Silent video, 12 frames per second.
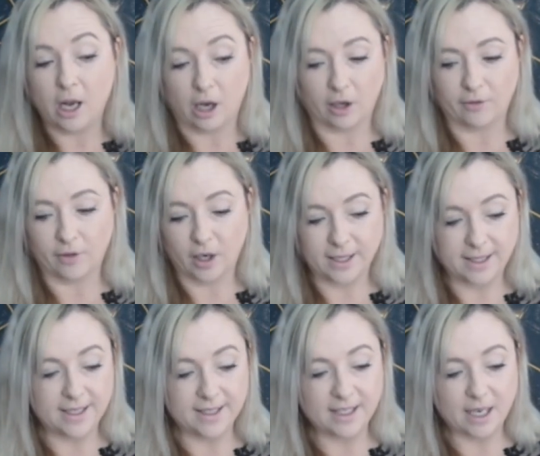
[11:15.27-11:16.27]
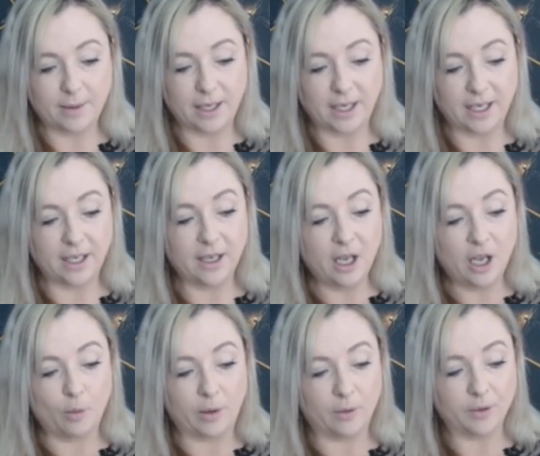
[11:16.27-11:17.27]
a lot of ideas coming in.
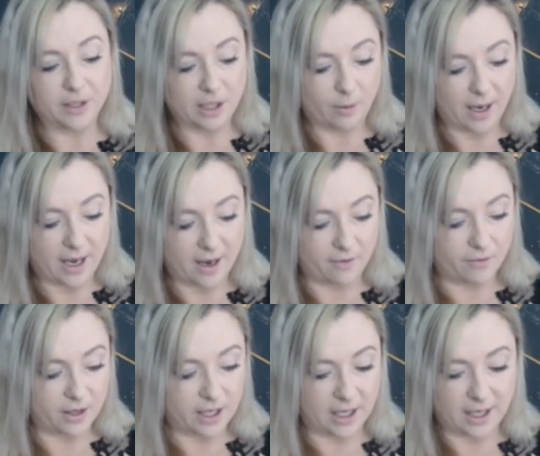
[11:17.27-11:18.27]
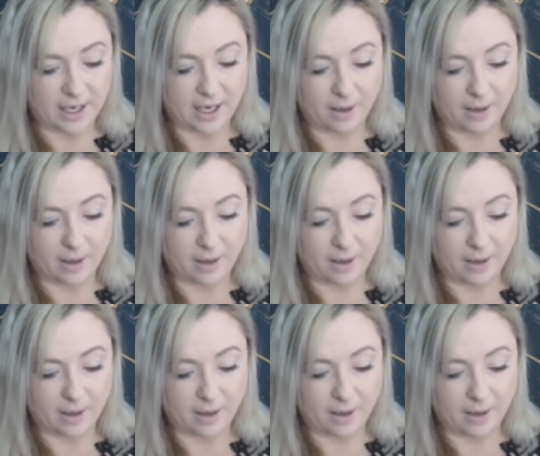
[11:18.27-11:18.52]
We also have the